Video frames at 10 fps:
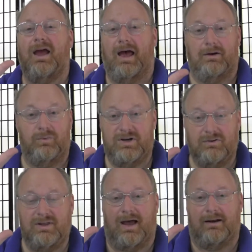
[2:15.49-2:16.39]
How do we
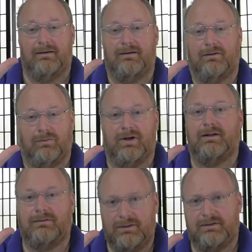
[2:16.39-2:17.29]
do that?
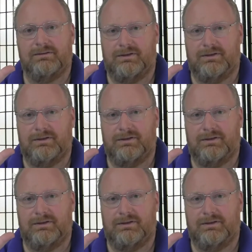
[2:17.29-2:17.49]
Well,